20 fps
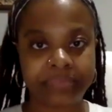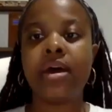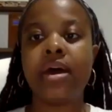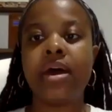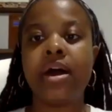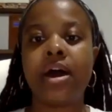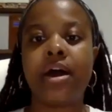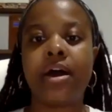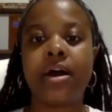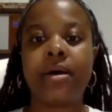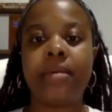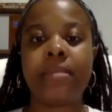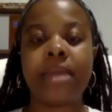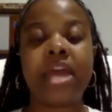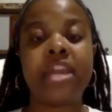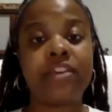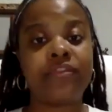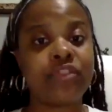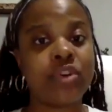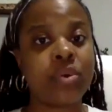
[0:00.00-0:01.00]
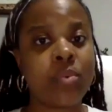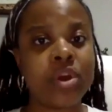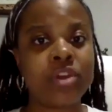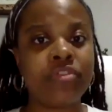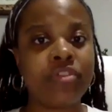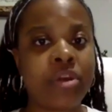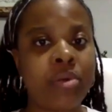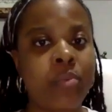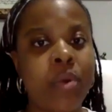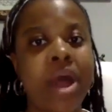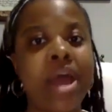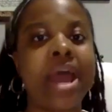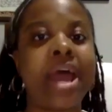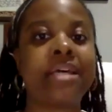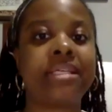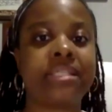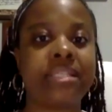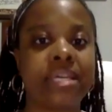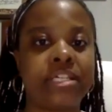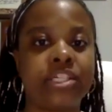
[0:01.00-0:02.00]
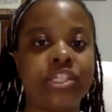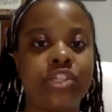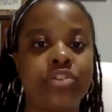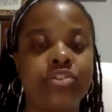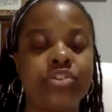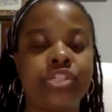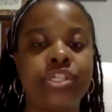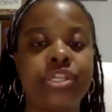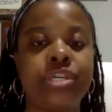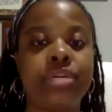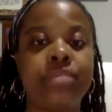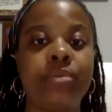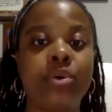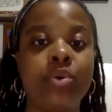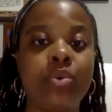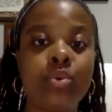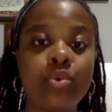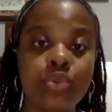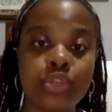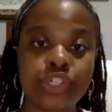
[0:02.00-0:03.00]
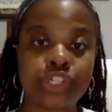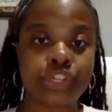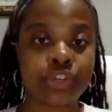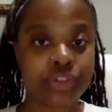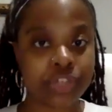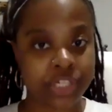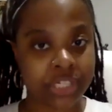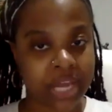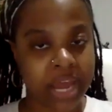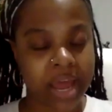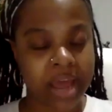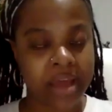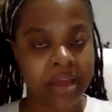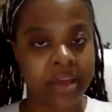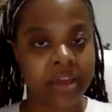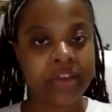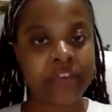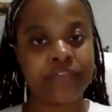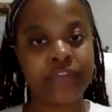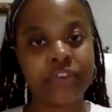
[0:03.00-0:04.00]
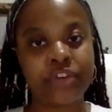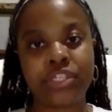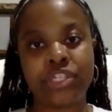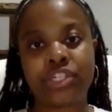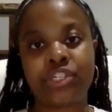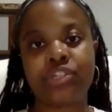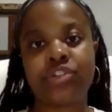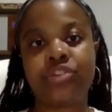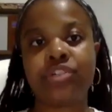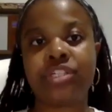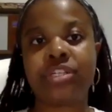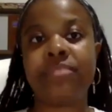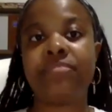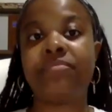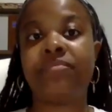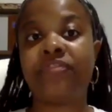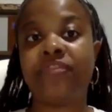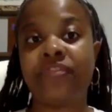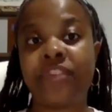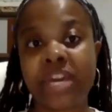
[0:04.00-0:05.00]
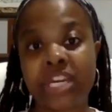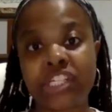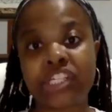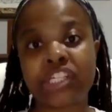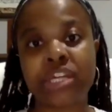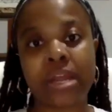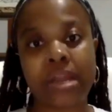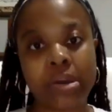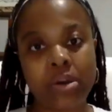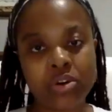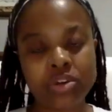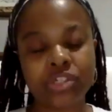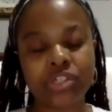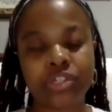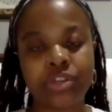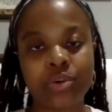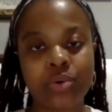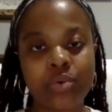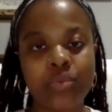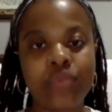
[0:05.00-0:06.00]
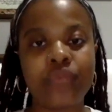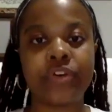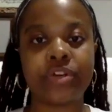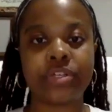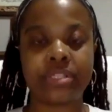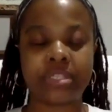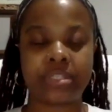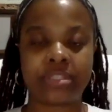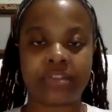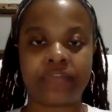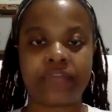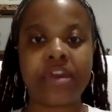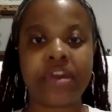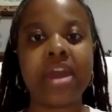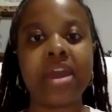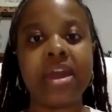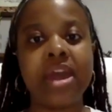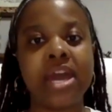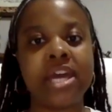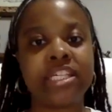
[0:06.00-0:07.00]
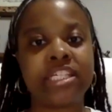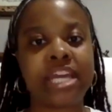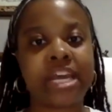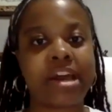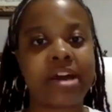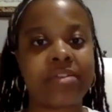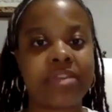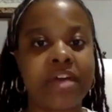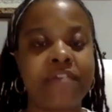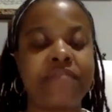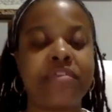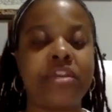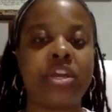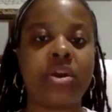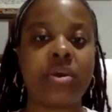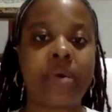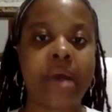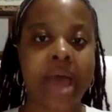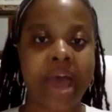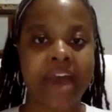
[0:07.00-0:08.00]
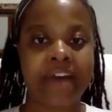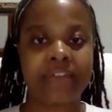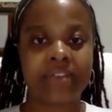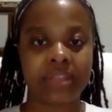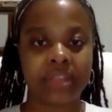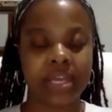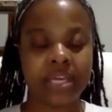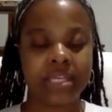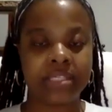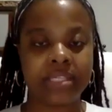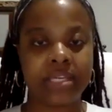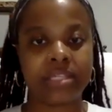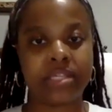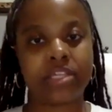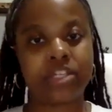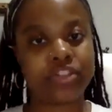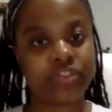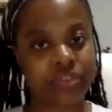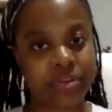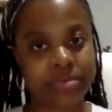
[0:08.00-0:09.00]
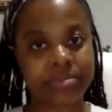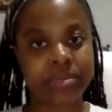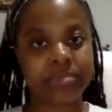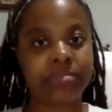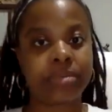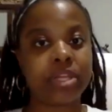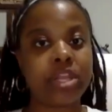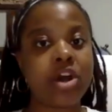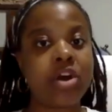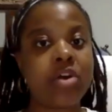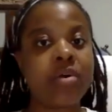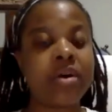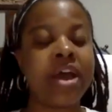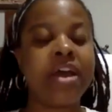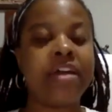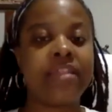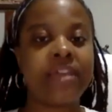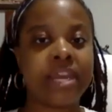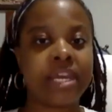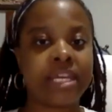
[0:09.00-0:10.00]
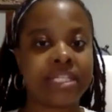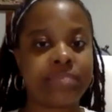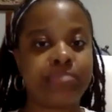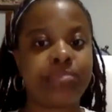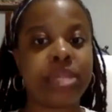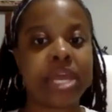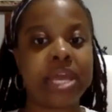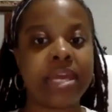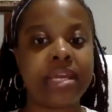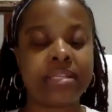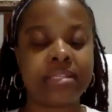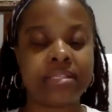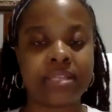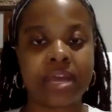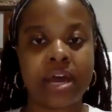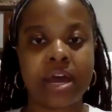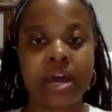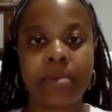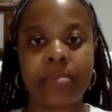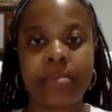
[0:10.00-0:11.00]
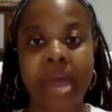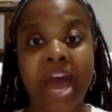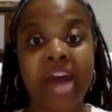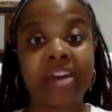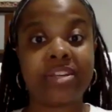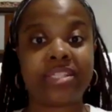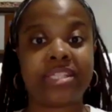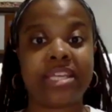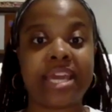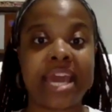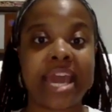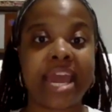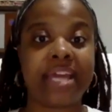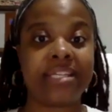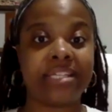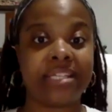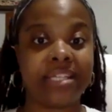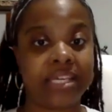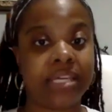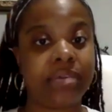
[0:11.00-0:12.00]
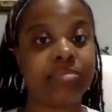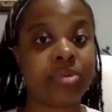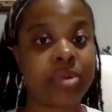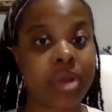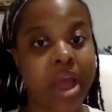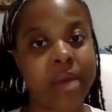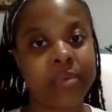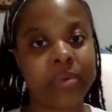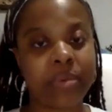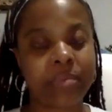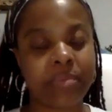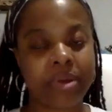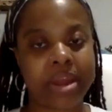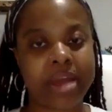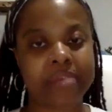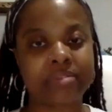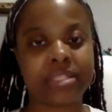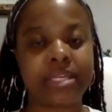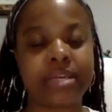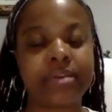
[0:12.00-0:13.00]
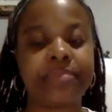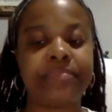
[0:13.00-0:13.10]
And if you're wondering why I said shloshim ushlosha versus shloshim veshalosh, the u versus the ve, check out that video. I have it linked in the description below that explains how to say and in Hebrew, how we pronounce it.